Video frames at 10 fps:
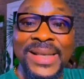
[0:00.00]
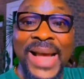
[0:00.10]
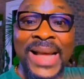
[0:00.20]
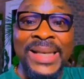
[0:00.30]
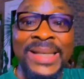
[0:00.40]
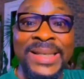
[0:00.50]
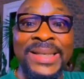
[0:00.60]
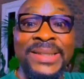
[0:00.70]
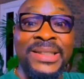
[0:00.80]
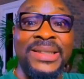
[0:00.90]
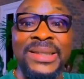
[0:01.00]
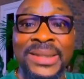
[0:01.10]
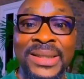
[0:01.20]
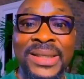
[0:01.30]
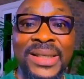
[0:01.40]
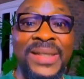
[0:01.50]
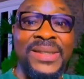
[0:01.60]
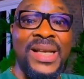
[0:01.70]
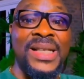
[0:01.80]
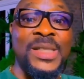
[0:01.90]
And he
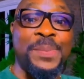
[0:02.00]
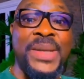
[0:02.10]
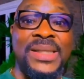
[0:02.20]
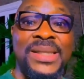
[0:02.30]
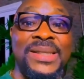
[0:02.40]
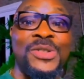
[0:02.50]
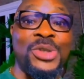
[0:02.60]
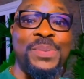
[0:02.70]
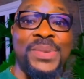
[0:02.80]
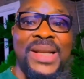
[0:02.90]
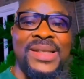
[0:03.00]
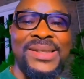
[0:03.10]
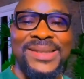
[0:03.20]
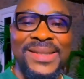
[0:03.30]
is expecting triplets.